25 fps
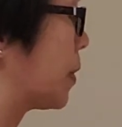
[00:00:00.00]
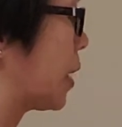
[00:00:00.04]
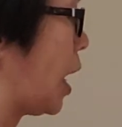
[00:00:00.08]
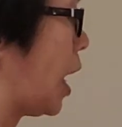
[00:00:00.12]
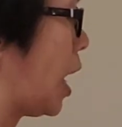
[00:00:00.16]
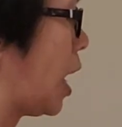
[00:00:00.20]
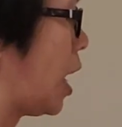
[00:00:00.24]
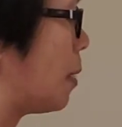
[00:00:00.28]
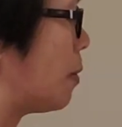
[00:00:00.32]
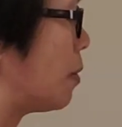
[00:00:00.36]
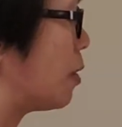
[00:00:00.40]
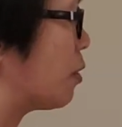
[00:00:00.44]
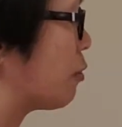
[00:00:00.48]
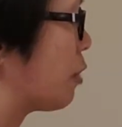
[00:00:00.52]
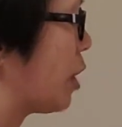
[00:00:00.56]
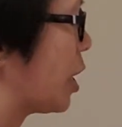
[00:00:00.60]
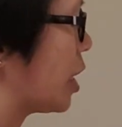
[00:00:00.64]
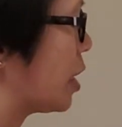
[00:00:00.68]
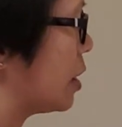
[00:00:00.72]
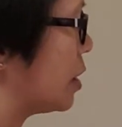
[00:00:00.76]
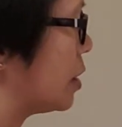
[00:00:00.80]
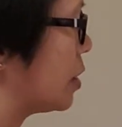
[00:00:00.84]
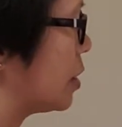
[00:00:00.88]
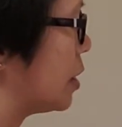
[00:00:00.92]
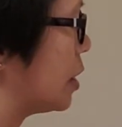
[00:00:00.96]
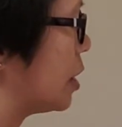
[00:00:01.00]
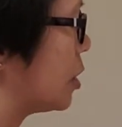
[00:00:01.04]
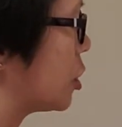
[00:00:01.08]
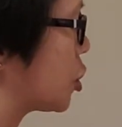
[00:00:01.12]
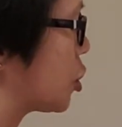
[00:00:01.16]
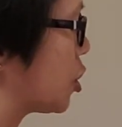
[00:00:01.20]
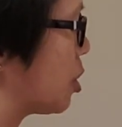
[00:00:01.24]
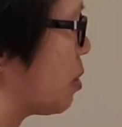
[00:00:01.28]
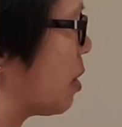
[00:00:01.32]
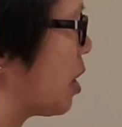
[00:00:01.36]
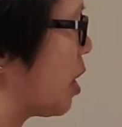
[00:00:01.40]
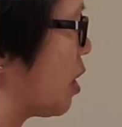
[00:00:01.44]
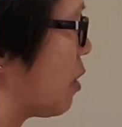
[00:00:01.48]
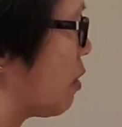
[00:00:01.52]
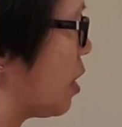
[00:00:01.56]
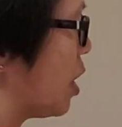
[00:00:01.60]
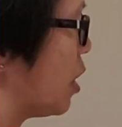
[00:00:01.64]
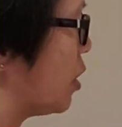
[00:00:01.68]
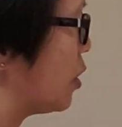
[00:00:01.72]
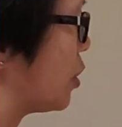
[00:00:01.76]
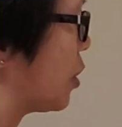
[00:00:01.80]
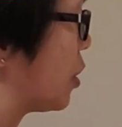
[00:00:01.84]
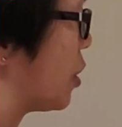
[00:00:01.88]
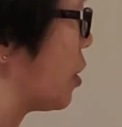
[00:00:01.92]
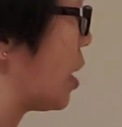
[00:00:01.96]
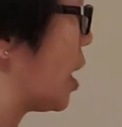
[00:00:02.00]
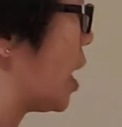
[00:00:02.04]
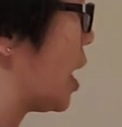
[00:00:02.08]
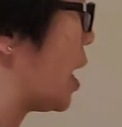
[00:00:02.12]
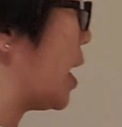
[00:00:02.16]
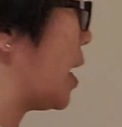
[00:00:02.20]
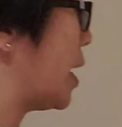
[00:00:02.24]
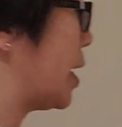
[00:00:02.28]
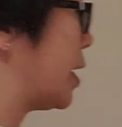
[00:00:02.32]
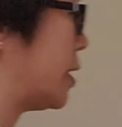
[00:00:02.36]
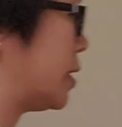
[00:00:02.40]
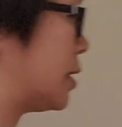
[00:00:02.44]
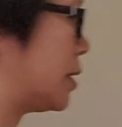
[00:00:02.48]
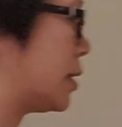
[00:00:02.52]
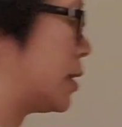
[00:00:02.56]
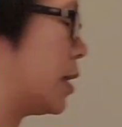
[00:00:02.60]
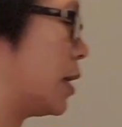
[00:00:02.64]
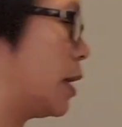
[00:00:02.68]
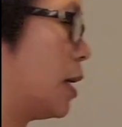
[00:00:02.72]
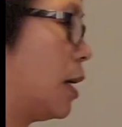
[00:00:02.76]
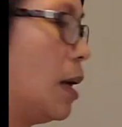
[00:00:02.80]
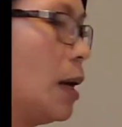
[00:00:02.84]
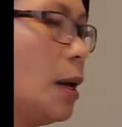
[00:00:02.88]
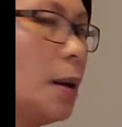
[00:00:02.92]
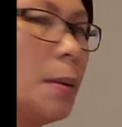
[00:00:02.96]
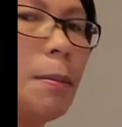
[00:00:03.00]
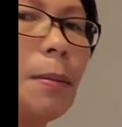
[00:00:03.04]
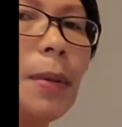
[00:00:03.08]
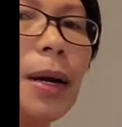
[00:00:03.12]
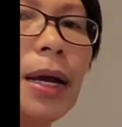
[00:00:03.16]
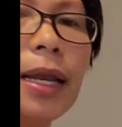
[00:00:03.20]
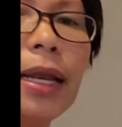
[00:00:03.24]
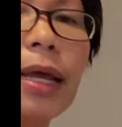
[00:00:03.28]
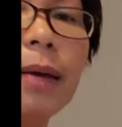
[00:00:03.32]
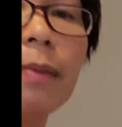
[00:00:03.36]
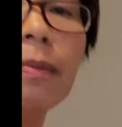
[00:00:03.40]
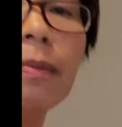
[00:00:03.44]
I have been regularly trimming around her eyes, but let